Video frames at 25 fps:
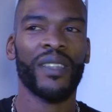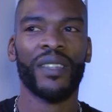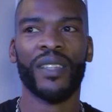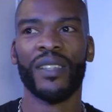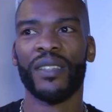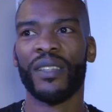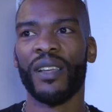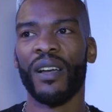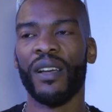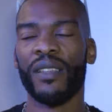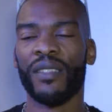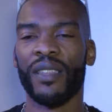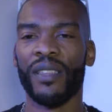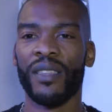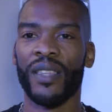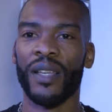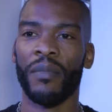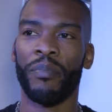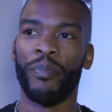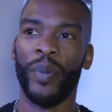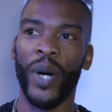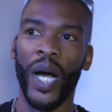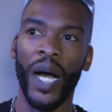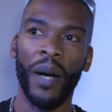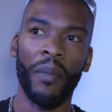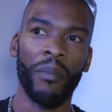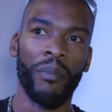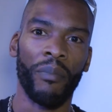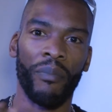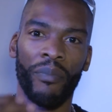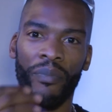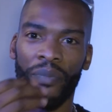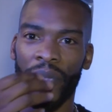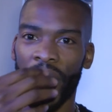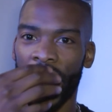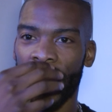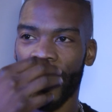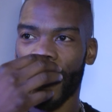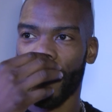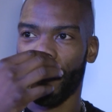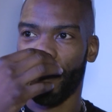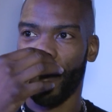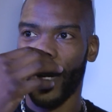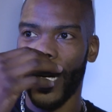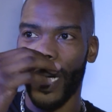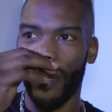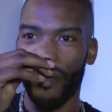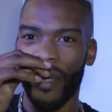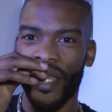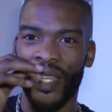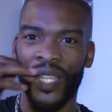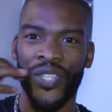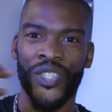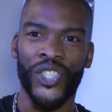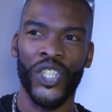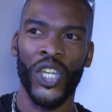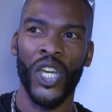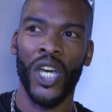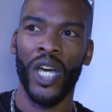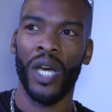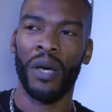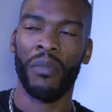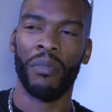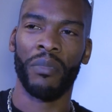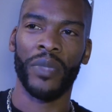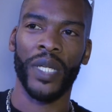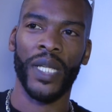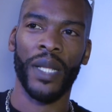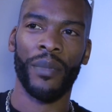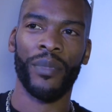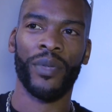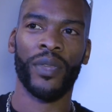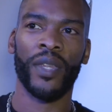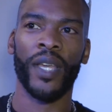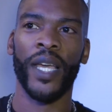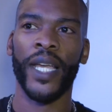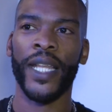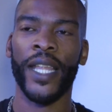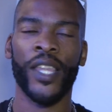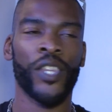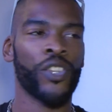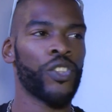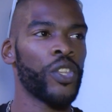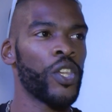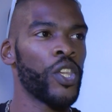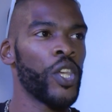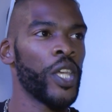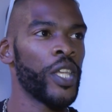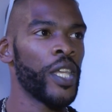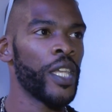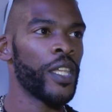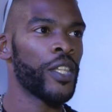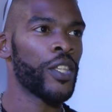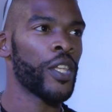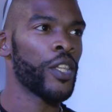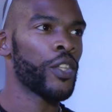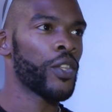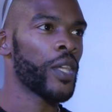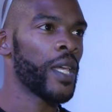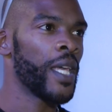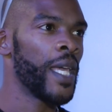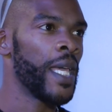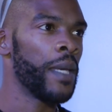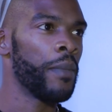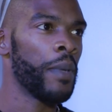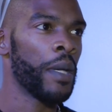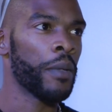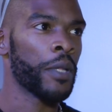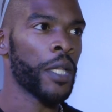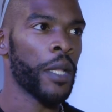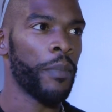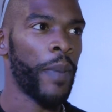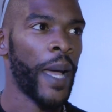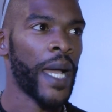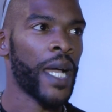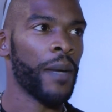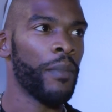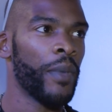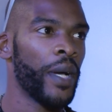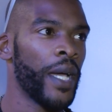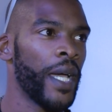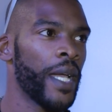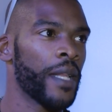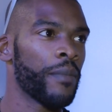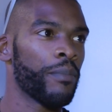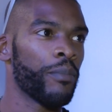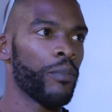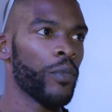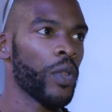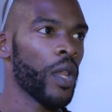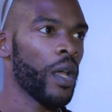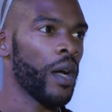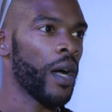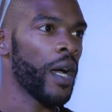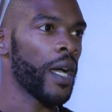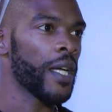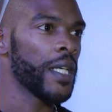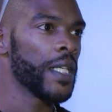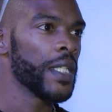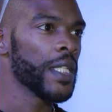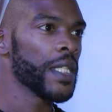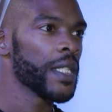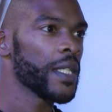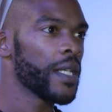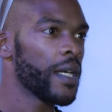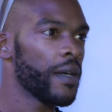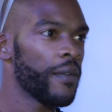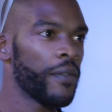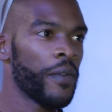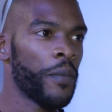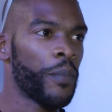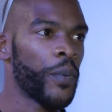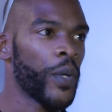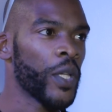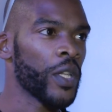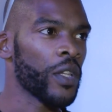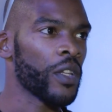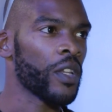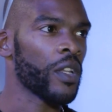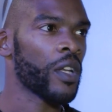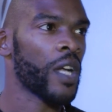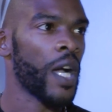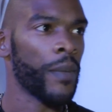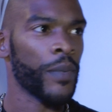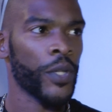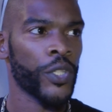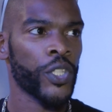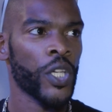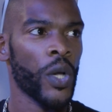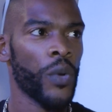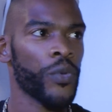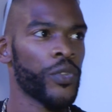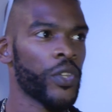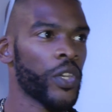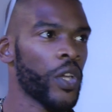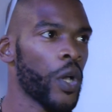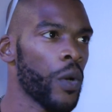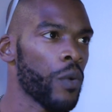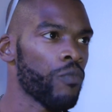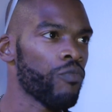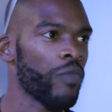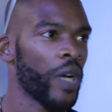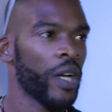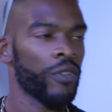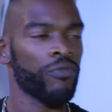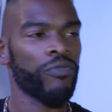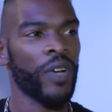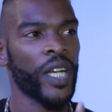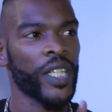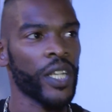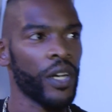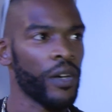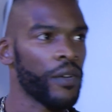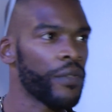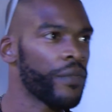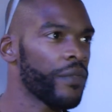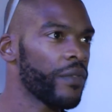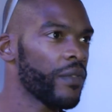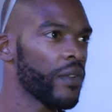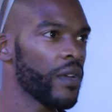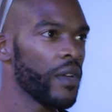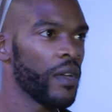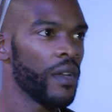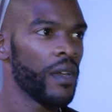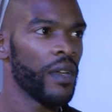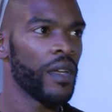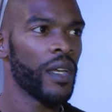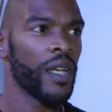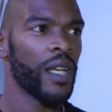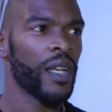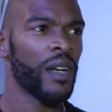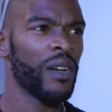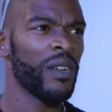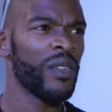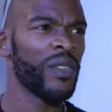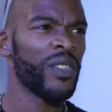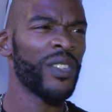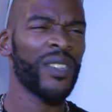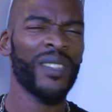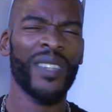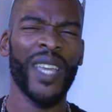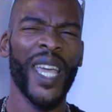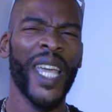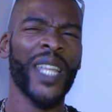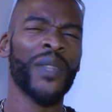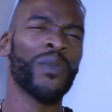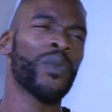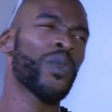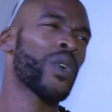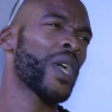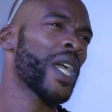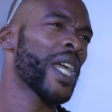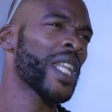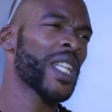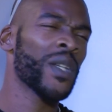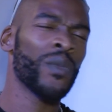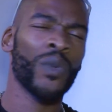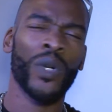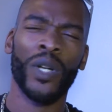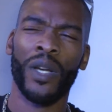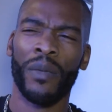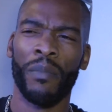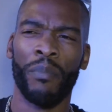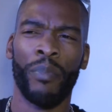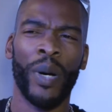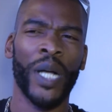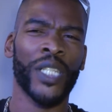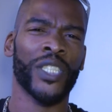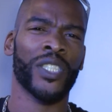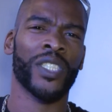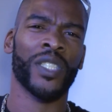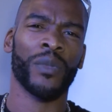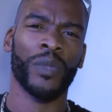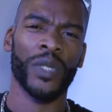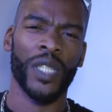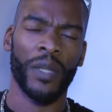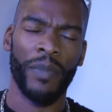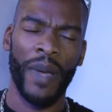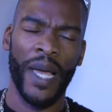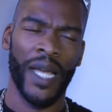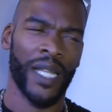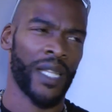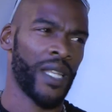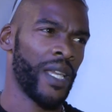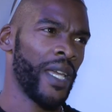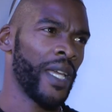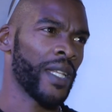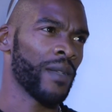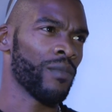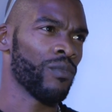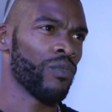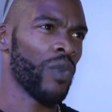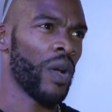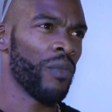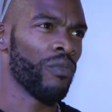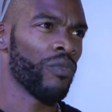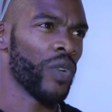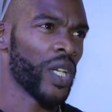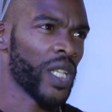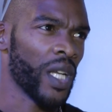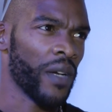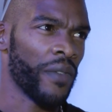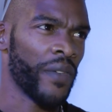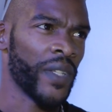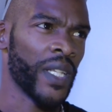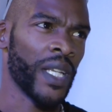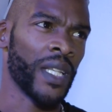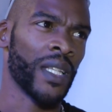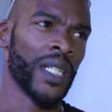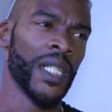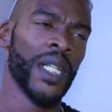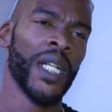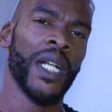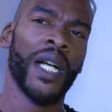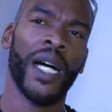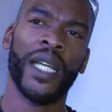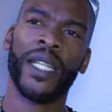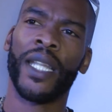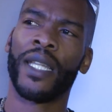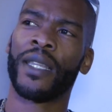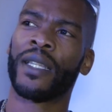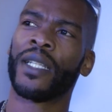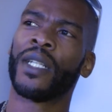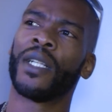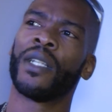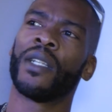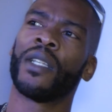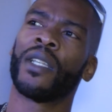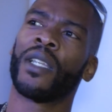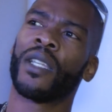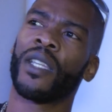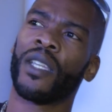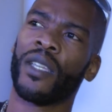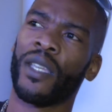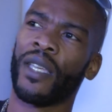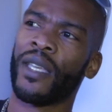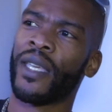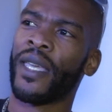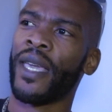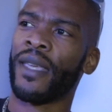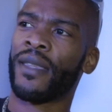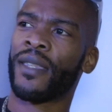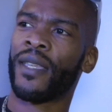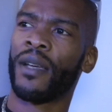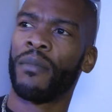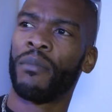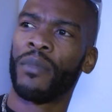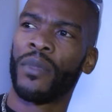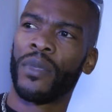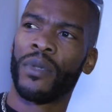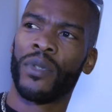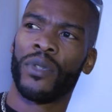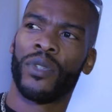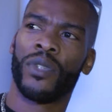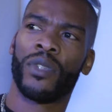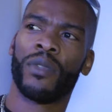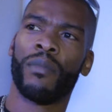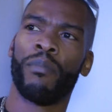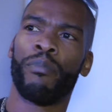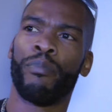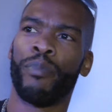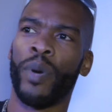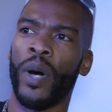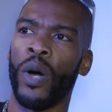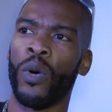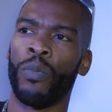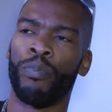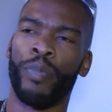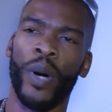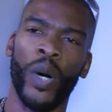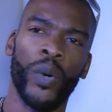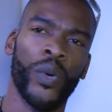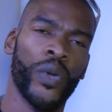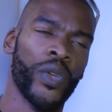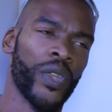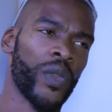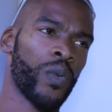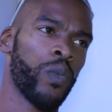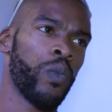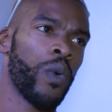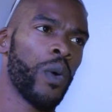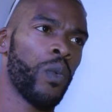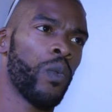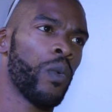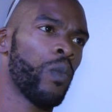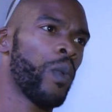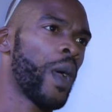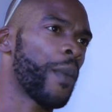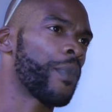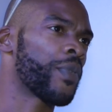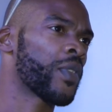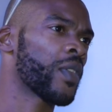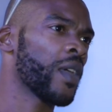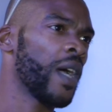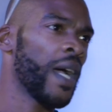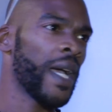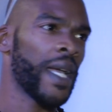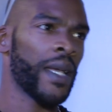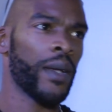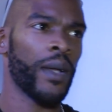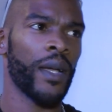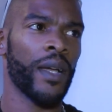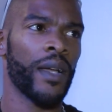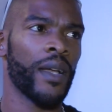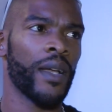Listen, Dyson's a bum. He's a bum, he's a germ. You know what I'm saying? He hit me on the back of my head like a couple of shows ago and ran off. You know, anyone can punch someone in the back of their head and run off and then get some bogus website